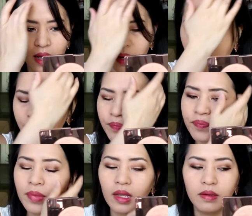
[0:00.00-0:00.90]
And
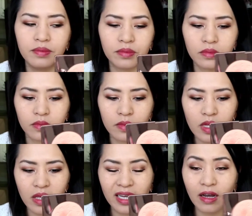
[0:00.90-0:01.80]

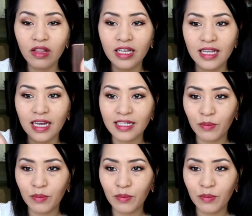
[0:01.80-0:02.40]
I'll link that